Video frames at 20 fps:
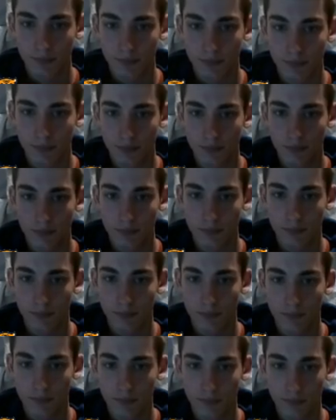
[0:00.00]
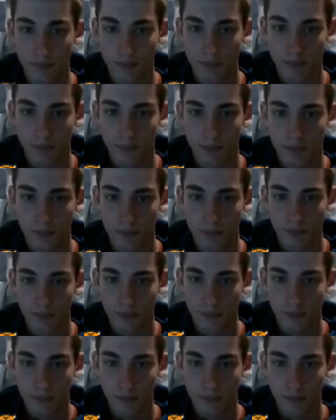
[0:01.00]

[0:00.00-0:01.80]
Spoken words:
[no speech]